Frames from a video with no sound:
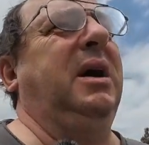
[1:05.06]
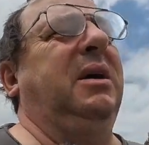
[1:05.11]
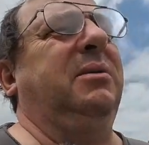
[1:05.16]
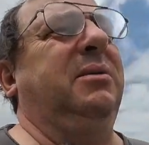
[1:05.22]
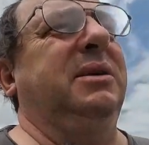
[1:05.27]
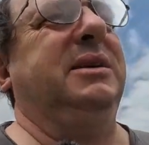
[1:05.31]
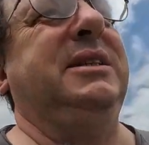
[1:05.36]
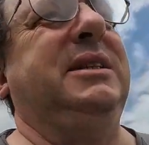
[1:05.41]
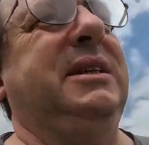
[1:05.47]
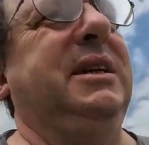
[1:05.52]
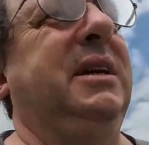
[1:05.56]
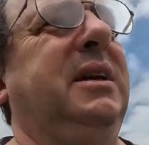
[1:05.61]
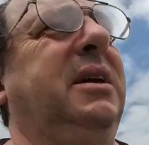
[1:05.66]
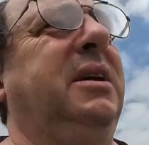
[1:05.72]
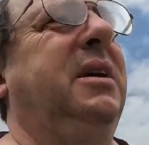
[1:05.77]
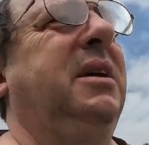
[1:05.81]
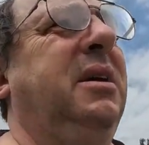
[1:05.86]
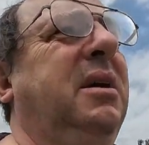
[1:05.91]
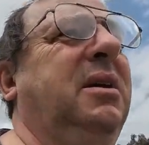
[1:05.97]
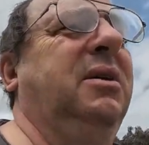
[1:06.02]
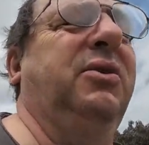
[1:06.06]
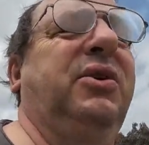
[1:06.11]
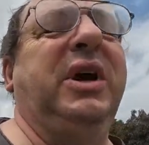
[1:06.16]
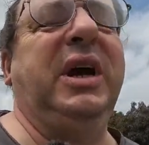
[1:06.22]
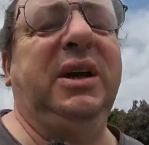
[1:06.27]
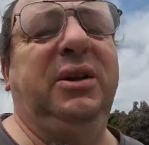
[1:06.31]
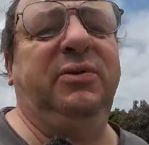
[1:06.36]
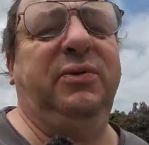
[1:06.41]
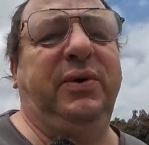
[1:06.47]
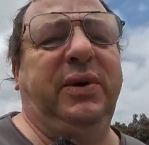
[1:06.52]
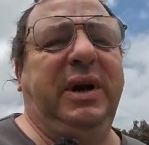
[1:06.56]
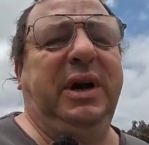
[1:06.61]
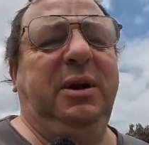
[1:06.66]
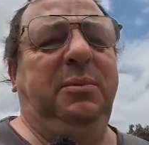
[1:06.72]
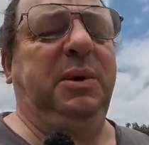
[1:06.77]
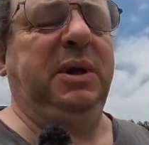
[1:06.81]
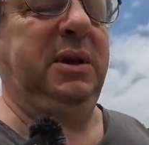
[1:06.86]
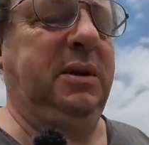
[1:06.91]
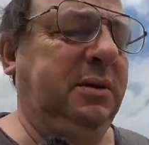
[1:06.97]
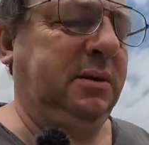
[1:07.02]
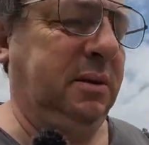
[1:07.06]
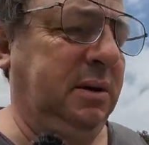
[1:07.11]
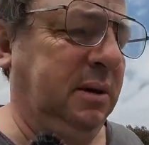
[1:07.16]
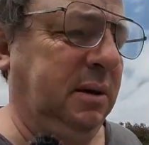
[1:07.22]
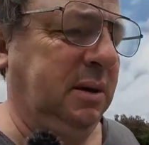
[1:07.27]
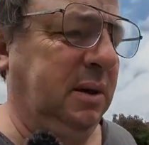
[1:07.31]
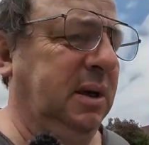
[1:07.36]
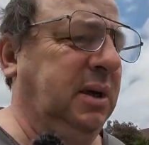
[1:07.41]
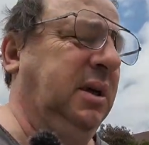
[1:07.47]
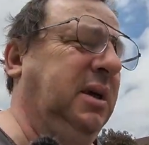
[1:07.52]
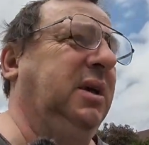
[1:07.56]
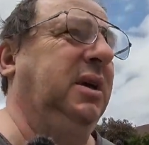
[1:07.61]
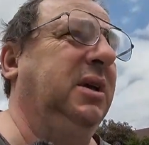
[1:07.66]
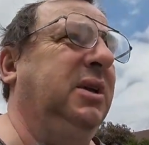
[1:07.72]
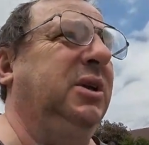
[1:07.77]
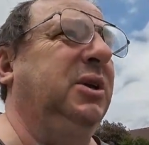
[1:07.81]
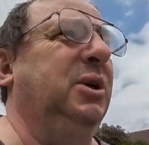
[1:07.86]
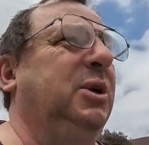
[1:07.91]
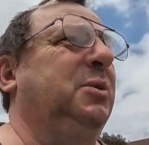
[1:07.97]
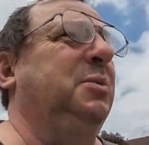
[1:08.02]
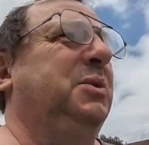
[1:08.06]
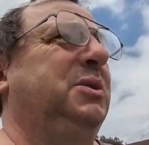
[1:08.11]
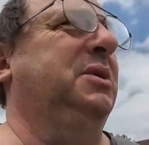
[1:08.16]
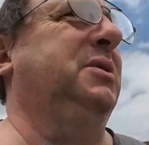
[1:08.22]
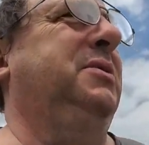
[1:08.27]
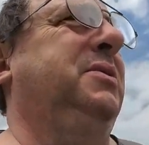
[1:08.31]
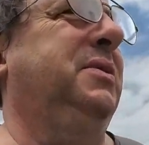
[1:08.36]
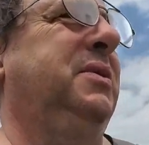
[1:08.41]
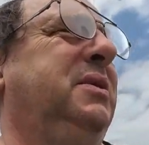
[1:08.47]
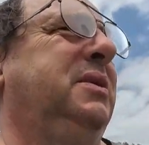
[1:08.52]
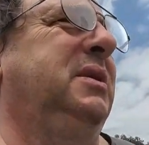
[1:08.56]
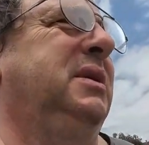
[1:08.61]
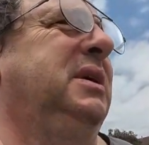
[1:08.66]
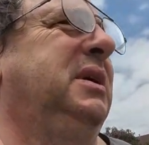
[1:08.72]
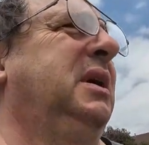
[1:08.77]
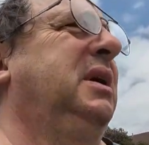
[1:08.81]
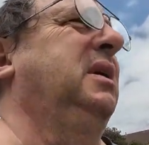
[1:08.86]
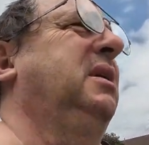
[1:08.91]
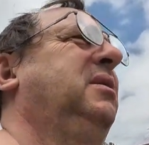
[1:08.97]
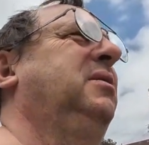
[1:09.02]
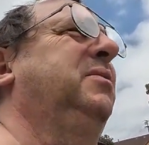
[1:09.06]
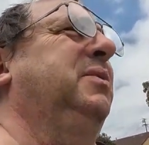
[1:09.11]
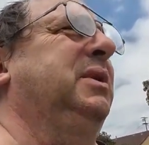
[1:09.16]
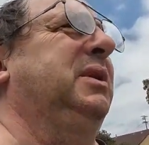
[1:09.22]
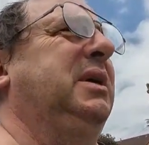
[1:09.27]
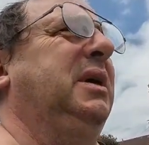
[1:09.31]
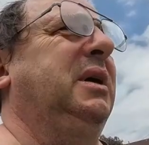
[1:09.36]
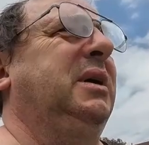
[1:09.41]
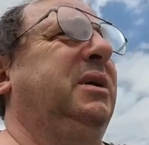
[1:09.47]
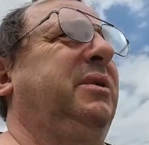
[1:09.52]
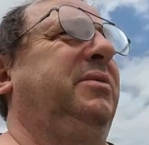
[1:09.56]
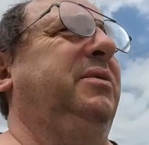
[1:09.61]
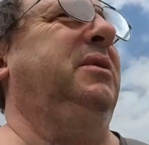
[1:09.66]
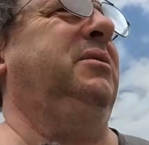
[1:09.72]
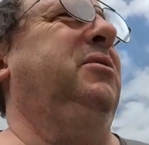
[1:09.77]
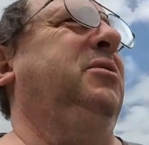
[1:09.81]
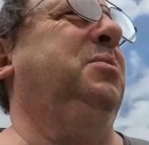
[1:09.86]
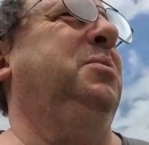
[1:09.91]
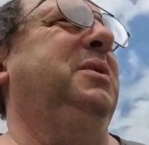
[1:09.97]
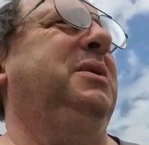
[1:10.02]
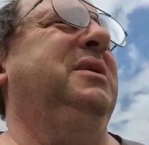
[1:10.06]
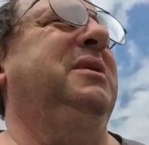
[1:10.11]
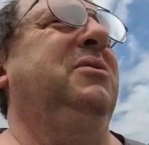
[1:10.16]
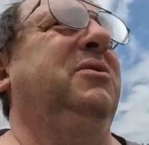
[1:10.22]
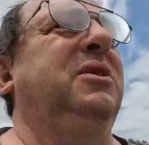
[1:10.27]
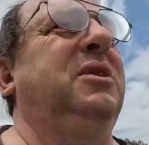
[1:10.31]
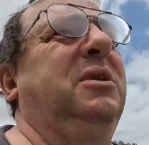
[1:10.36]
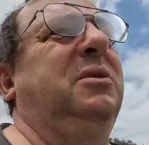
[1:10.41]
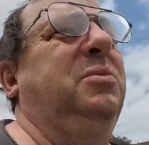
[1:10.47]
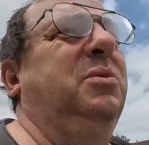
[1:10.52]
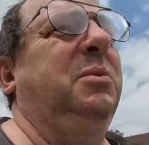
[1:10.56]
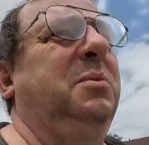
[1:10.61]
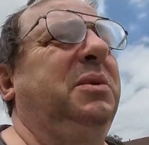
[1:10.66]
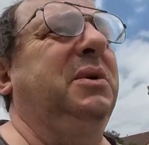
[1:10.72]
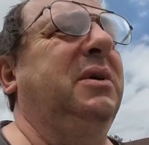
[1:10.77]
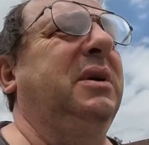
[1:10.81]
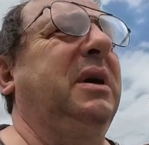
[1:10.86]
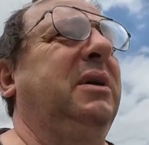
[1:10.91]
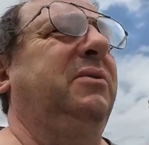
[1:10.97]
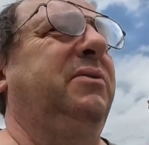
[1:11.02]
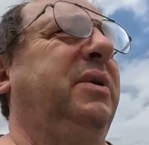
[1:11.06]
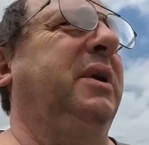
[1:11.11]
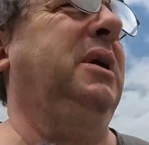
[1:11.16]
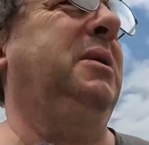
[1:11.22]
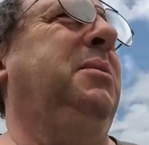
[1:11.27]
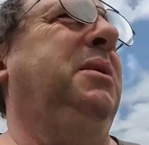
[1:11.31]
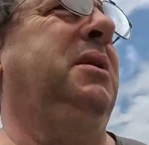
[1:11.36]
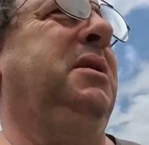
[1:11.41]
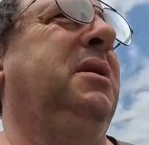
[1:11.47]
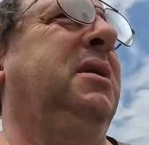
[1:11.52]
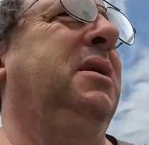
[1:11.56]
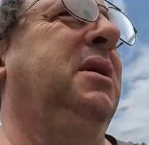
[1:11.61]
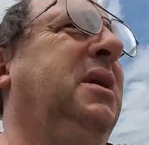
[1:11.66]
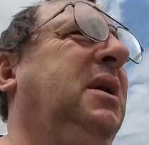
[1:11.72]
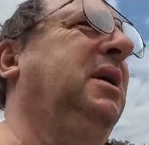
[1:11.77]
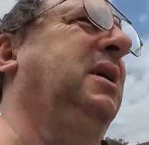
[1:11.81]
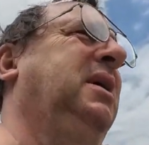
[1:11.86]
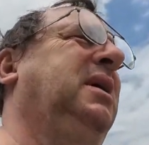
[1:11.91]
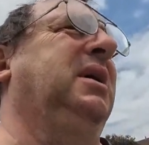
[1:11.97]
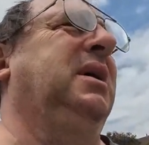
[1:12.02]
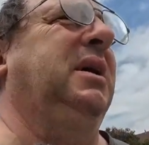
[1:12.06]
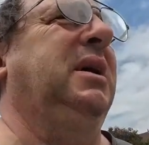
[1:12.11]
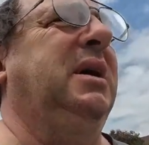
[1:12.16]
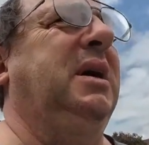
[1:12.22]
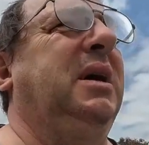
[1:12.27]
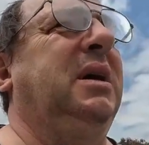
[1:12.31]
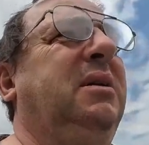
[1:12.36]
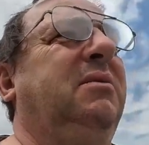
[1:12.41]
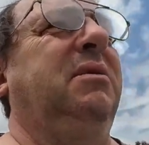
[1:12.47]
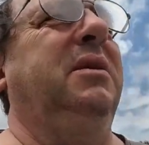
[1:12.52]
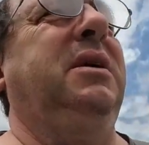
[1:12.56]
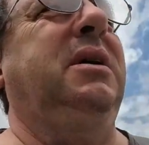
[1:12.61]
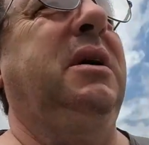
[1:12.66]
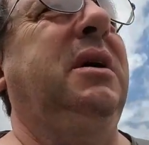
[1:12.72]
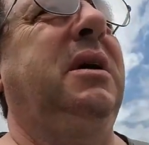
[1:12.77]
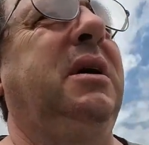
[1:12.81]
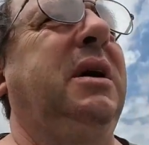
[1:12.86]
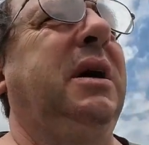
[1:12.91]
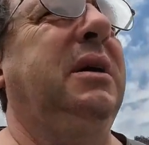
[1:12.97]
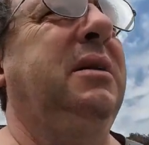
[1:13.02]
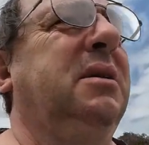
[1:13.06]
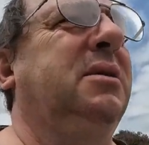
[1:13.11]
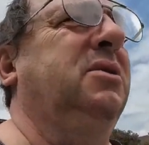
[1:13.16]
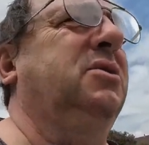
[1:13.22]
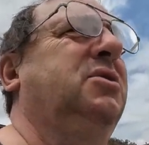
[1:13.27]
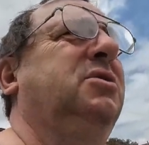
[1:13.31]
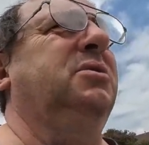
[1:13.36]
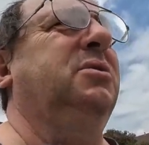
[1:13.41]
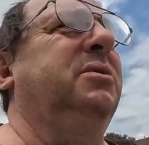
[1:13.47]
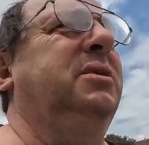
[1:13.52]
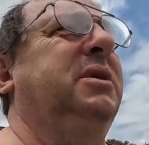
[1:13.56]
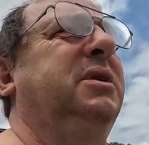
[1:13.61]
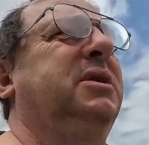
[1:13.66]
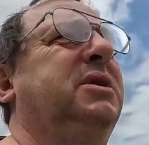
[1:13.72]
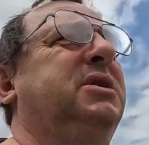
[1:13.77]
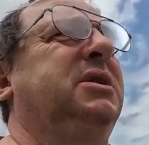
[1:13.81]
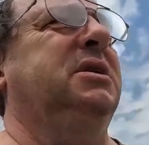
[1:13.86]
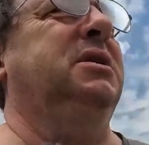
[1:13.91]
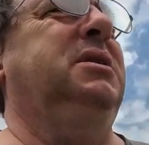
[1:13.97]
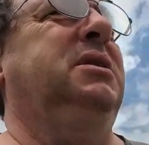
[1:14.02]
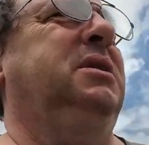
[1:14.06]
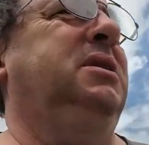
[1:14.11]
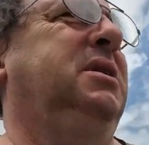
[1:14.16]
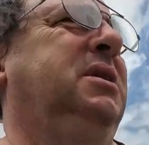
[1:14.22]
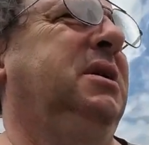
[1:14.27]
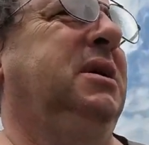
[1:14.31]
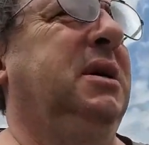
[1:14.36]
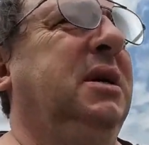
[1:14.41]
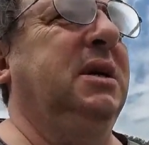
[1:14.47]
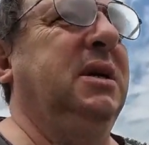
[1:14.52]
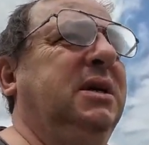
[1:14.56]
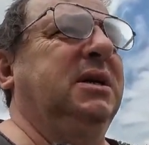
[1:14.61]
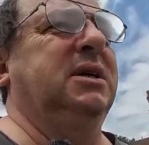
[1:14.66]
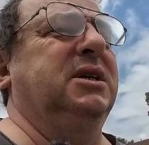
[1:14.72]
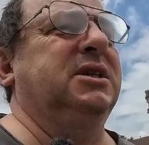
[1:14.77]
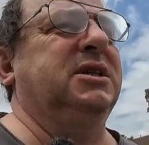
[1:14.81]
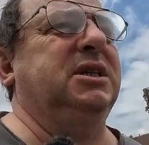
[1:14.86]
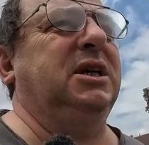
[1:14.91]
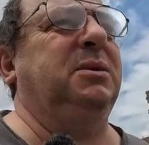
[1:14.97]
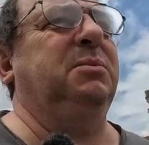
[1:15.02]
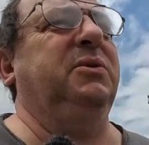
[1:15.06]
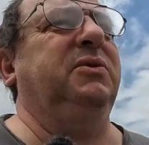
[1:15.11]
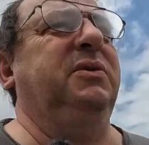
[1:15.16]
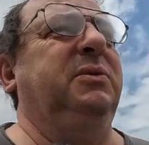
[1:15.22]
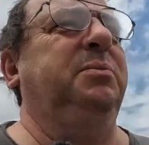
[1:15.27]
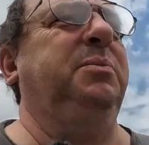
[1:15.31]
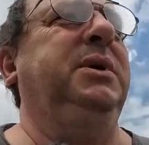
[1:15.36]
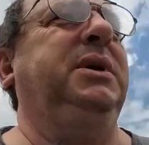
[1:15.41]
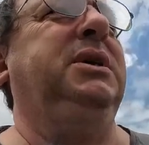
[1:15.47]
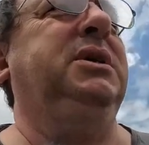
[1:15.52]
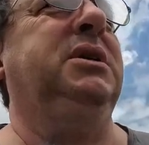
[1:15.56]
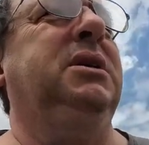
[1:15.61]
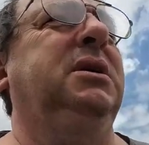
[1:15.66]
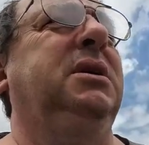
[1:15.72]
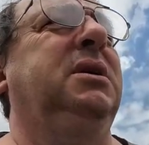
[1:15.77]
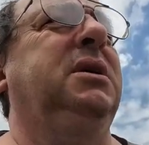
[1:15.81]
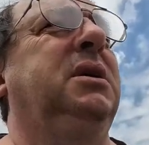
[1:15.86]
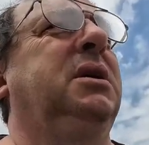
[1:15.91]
I would say, right framing in terms of photography. That would be right framing, kind of like head and shoulders and some of the picture,